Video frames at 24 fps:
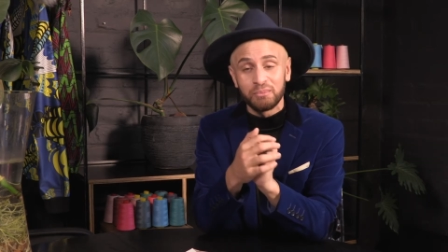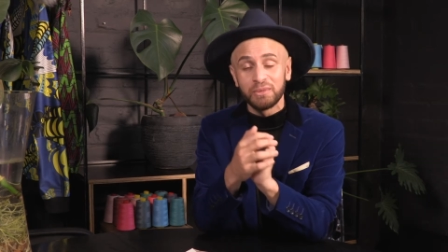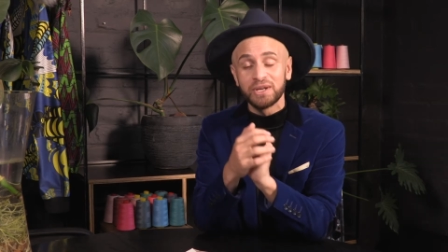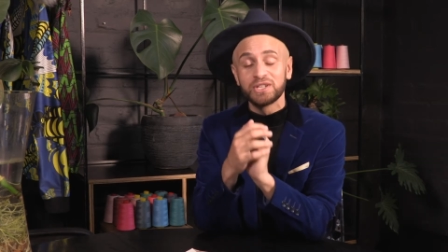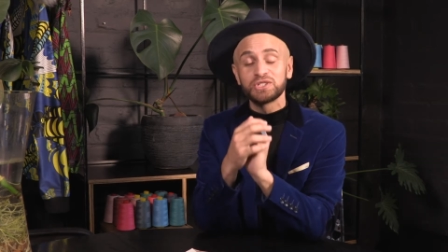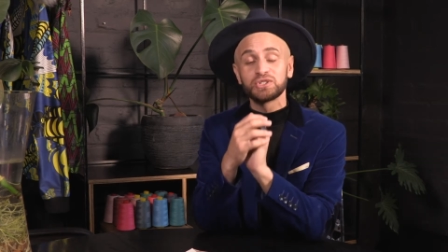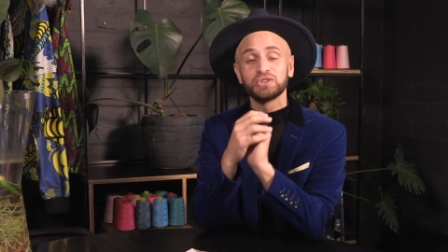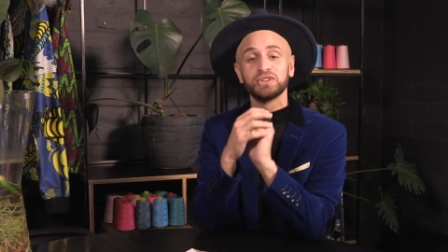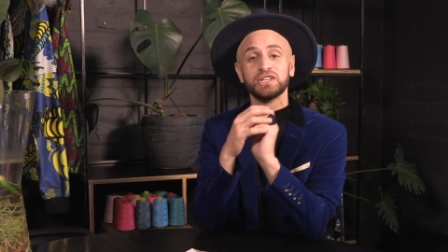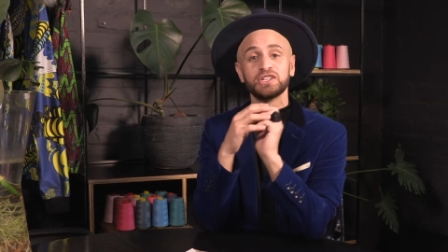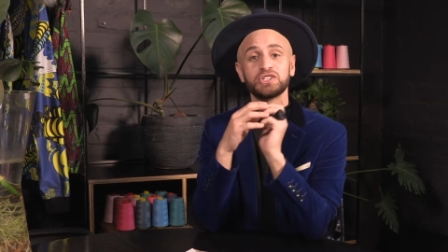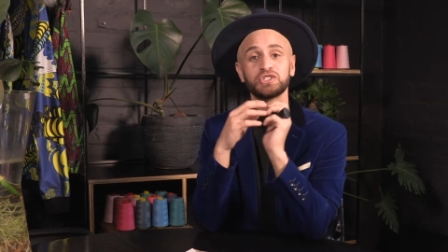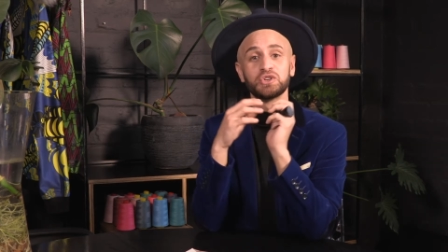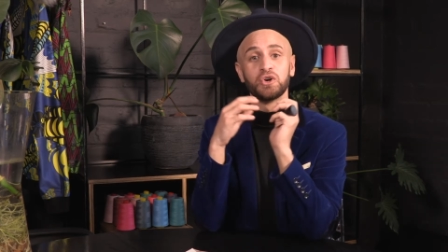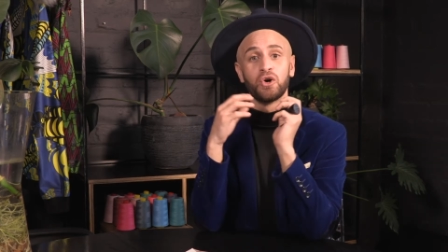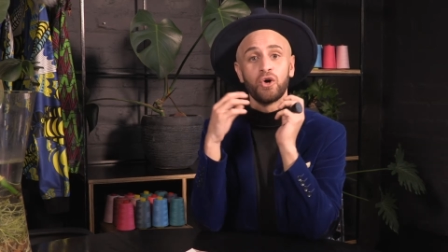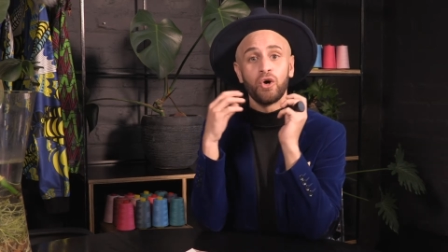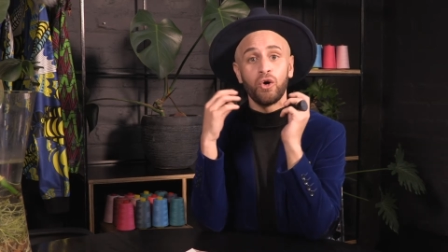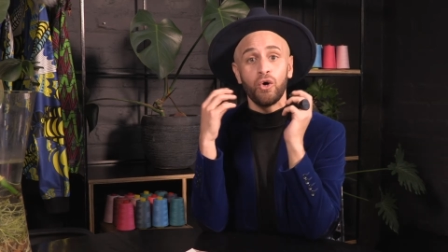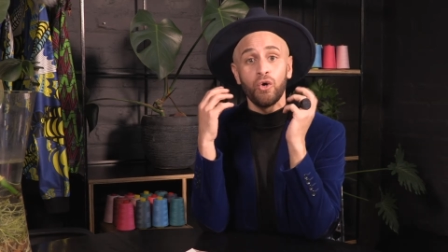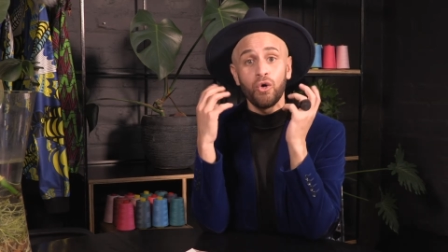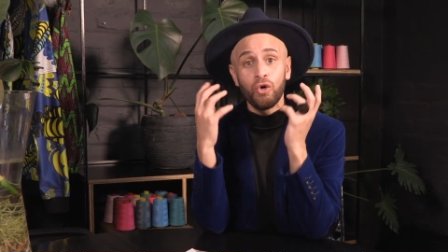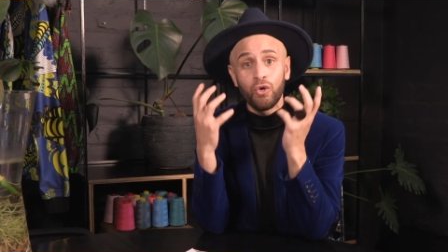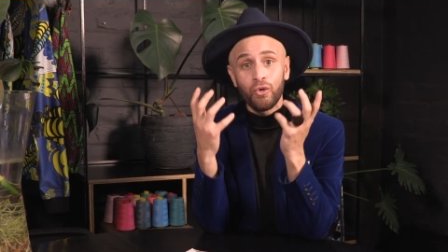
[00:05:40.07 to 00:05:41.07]
Make sure that you are
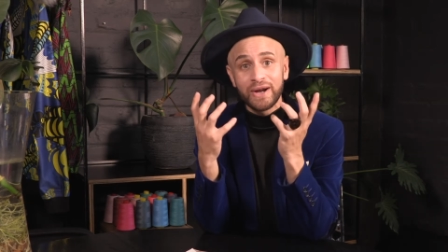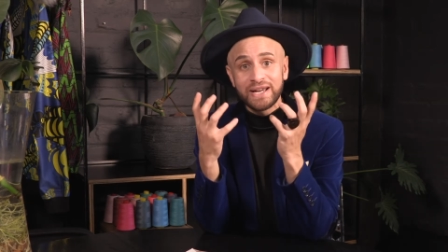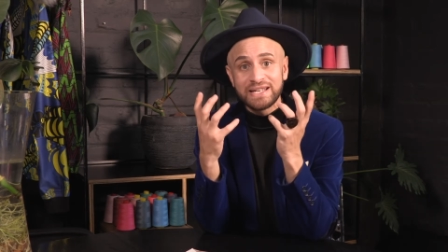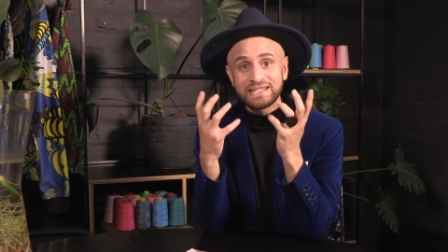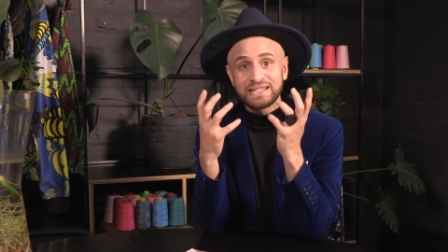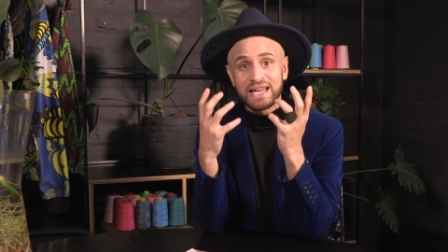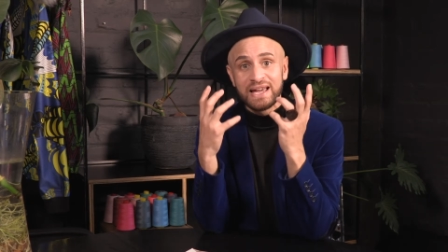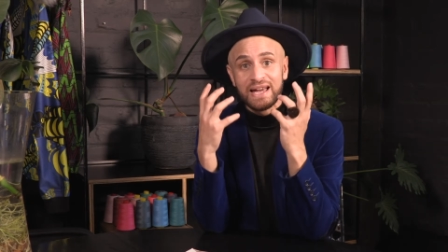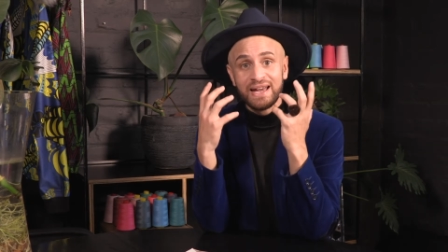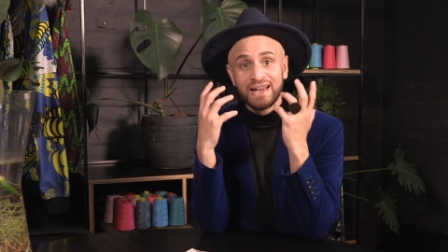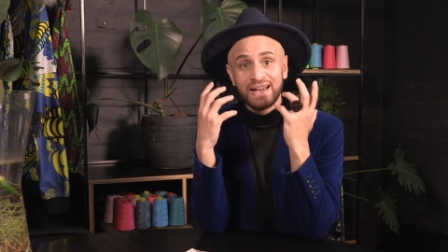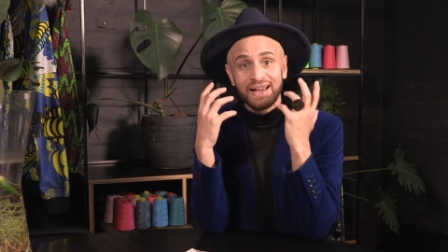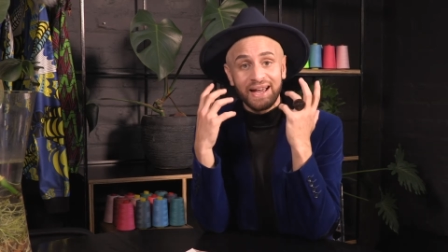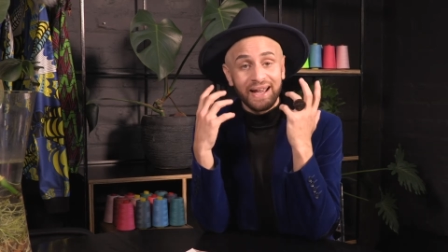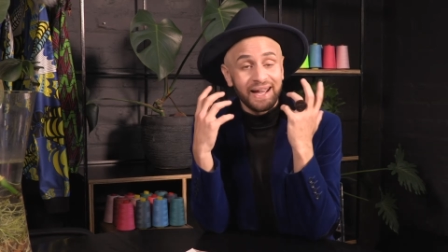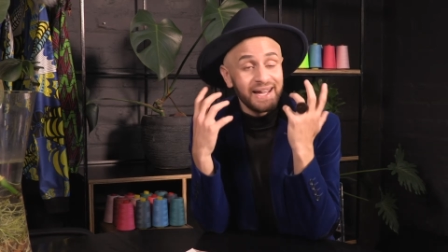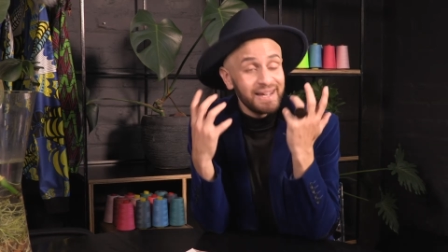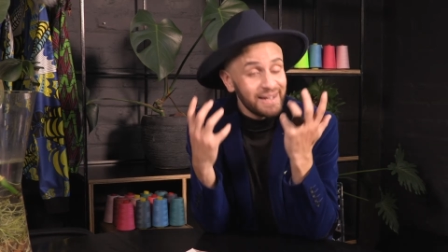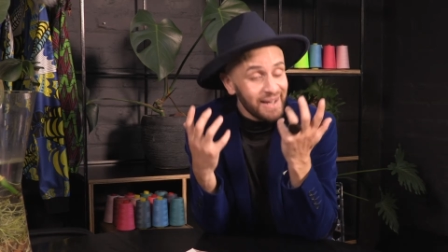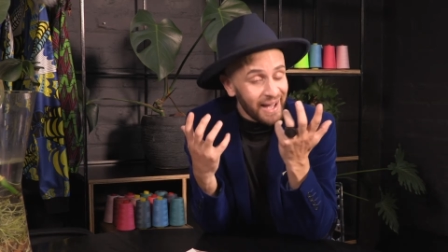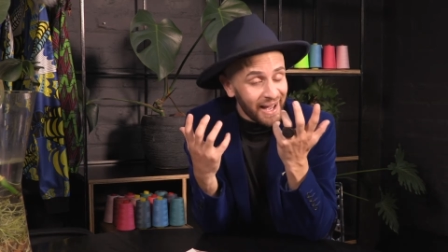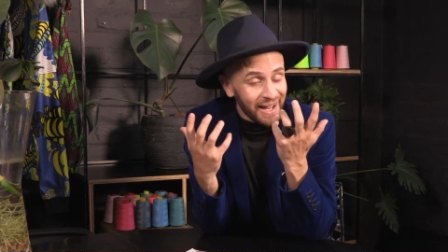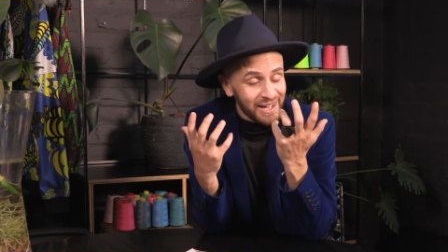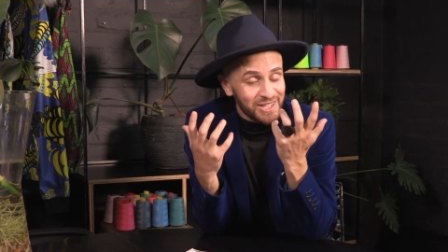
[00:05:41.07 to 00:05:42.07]
always
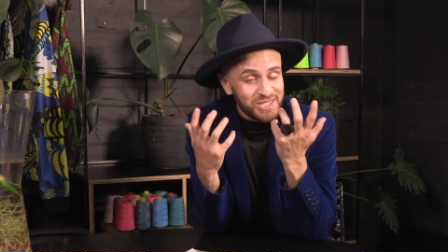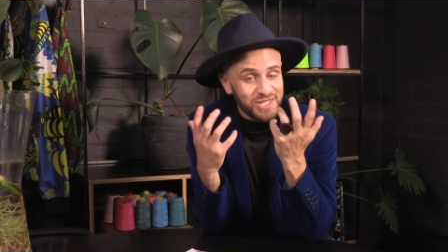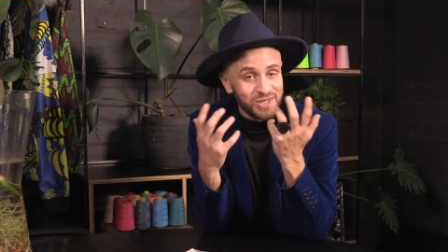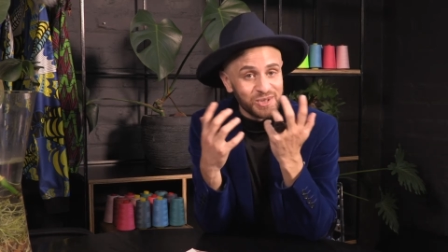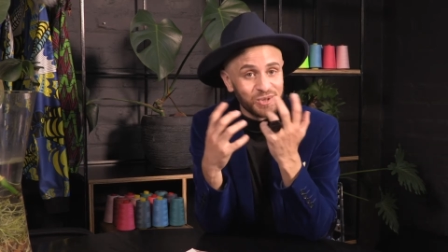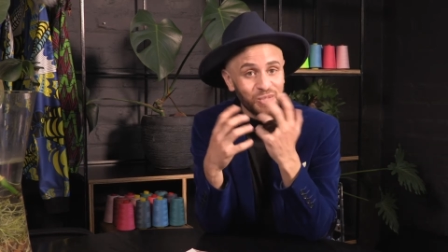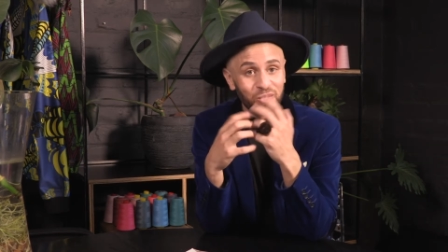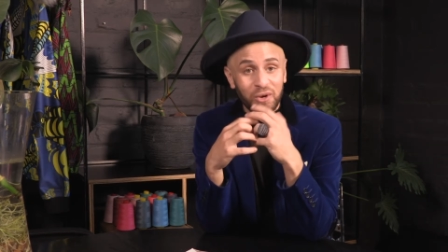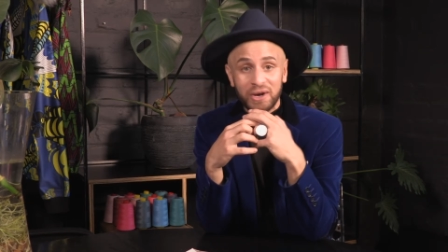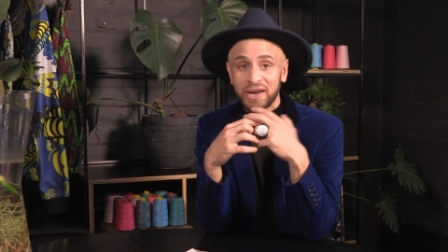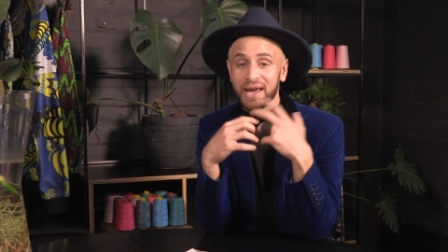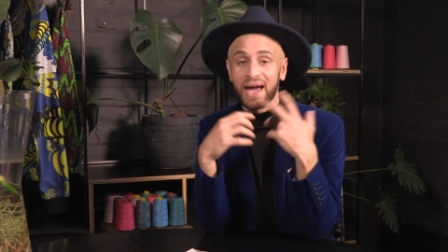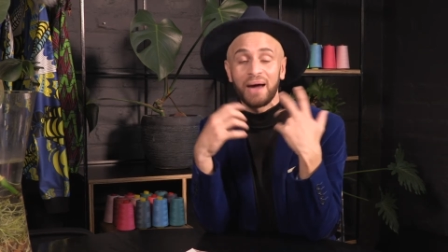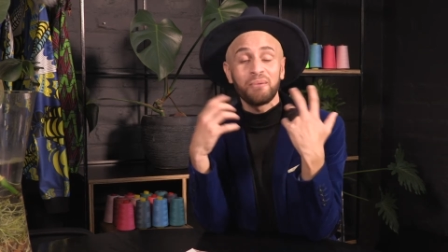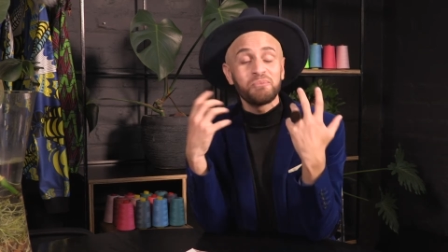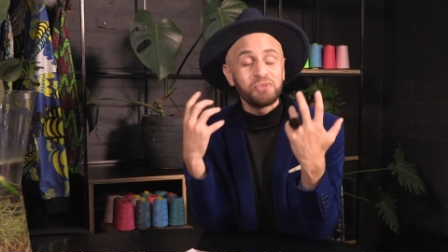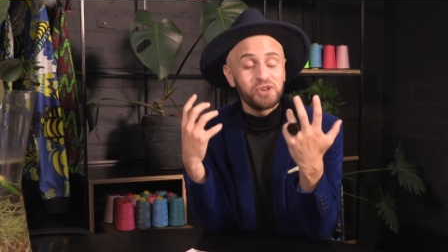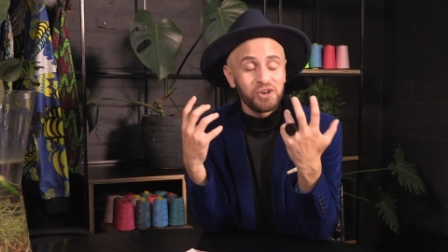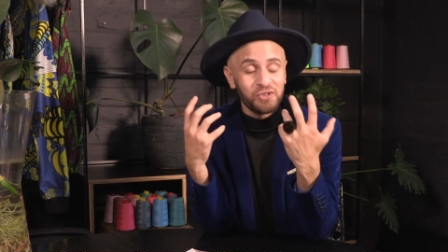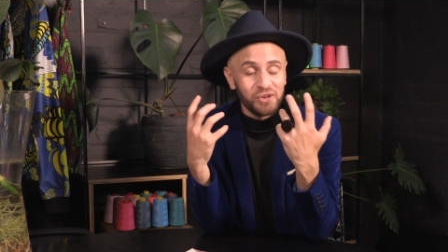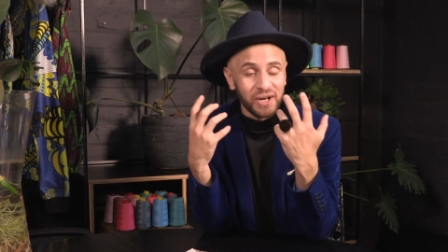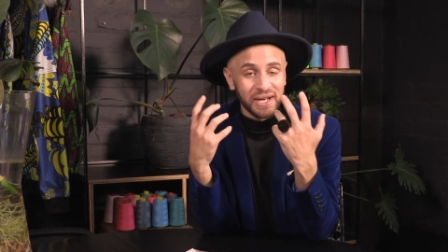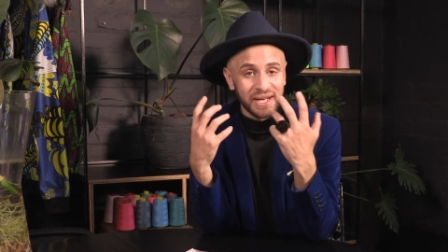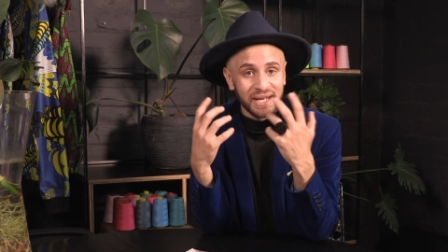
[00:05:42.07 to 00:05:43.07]
in action or camera
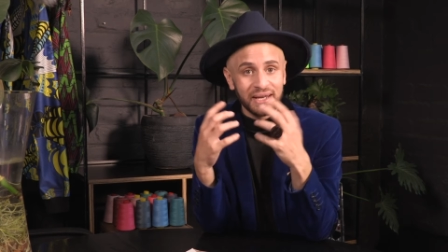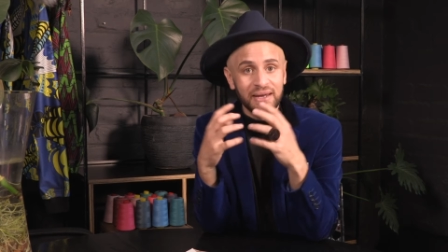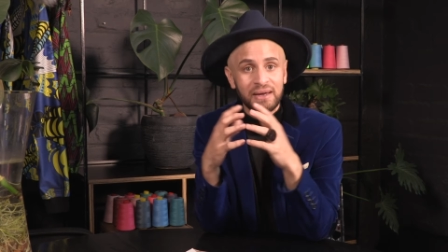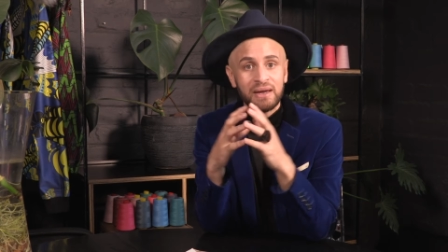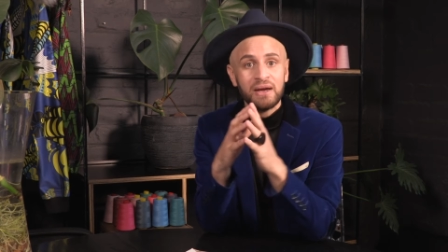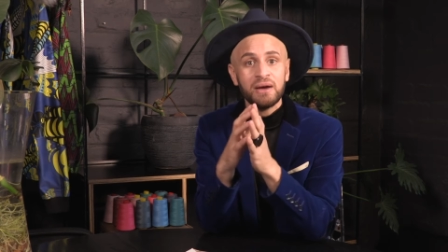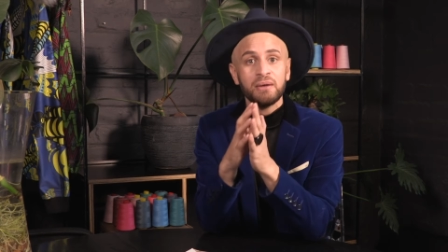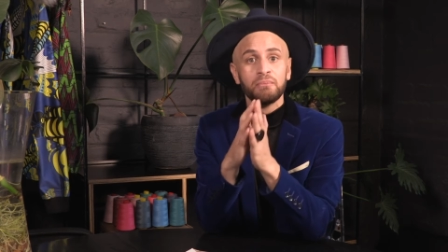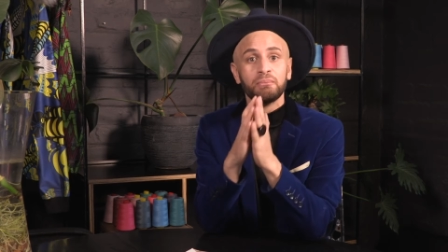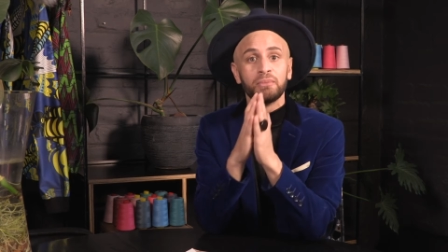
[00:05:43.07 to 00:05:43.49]
ready,